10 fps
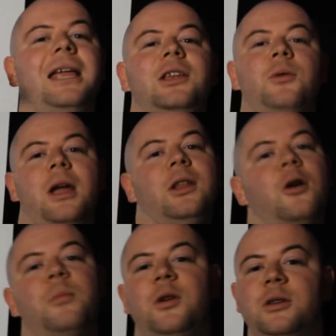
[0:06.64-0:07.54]

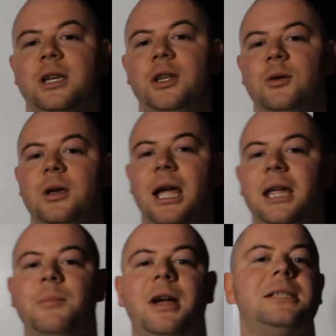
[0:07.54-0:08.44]
Innuendo Music UK.
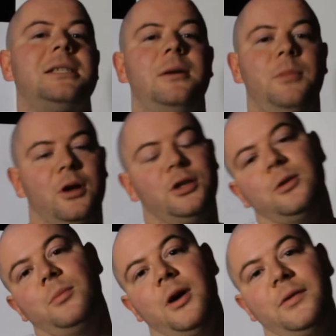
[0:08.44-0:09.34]
You might have seen me on
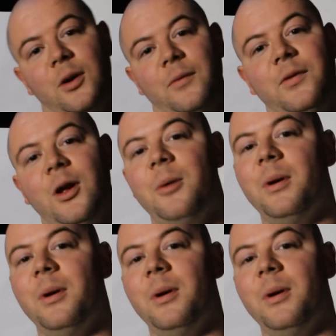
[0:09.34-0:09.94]
Jump Off, Don't Flop.